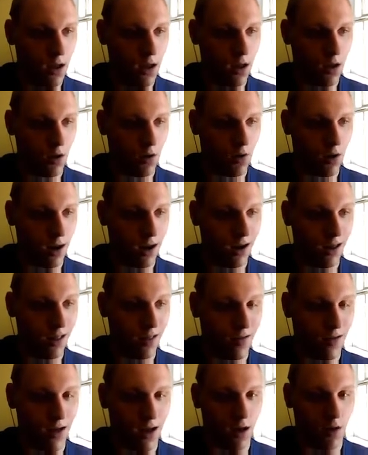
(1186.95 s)
Or any
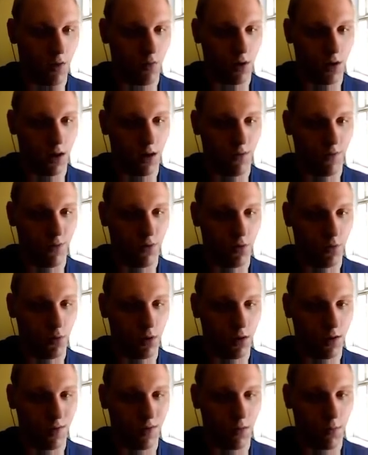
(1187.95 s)
tag really, if you don't
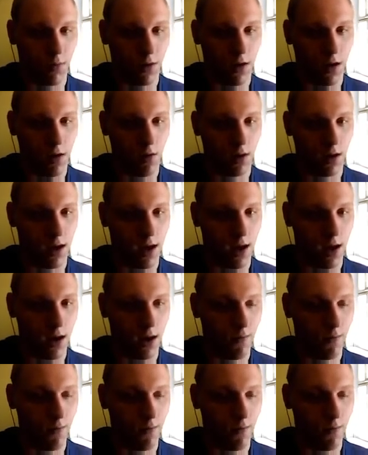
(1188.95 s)
want to type it out again.